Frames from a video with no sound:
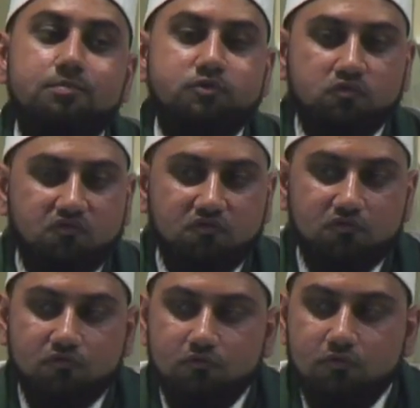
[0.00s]
proof.
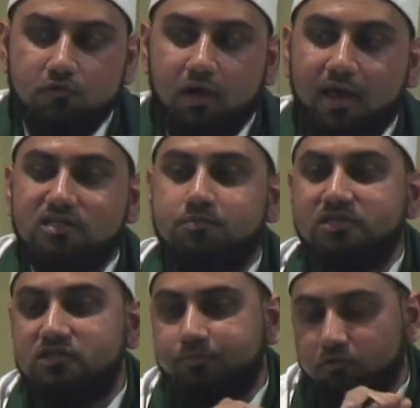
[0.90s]

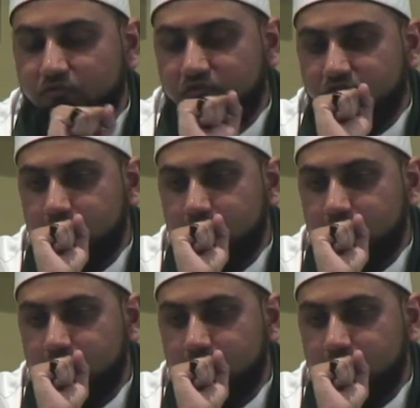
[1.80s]
Explicit proof.